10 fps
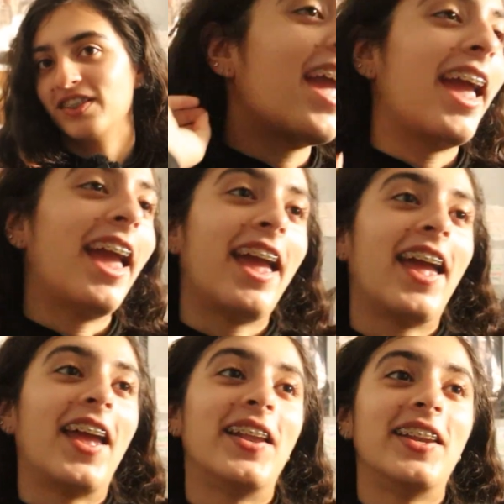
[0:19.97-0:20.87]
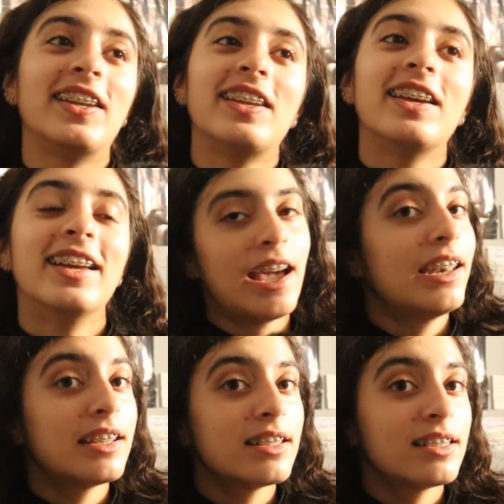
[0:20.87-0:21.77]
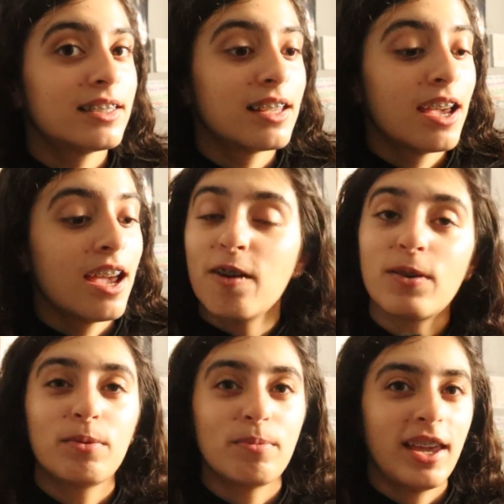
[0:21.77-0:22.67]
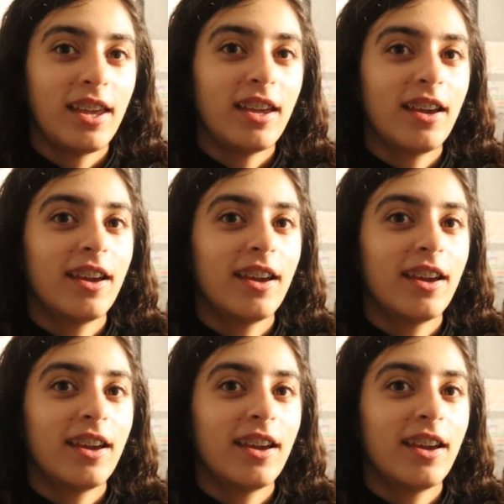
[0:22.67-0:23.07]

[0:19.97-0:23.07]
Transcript: And that is, I want to make